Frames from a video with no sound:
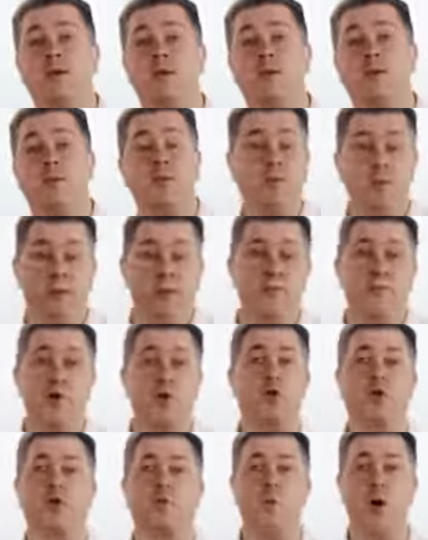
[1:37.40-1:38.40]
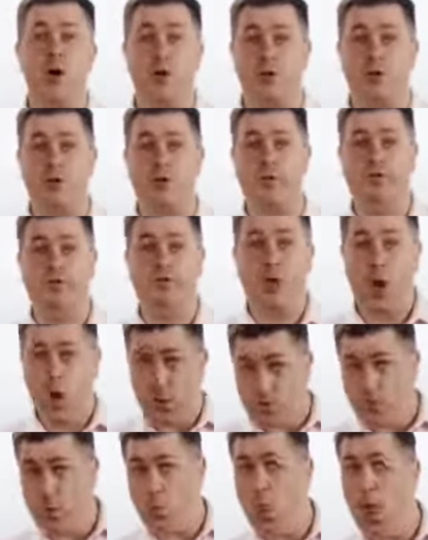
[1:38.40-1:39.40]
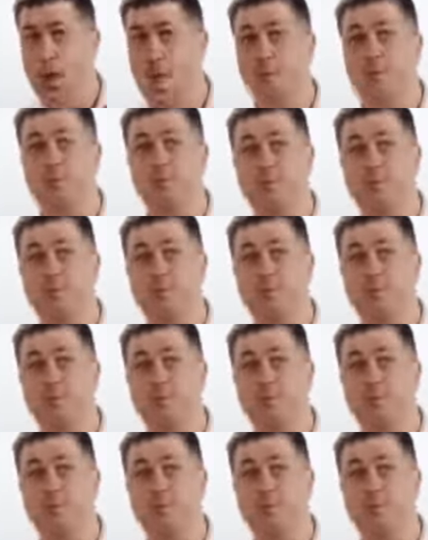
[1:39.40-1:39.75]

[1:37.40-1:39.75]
but delivered on demand over the web.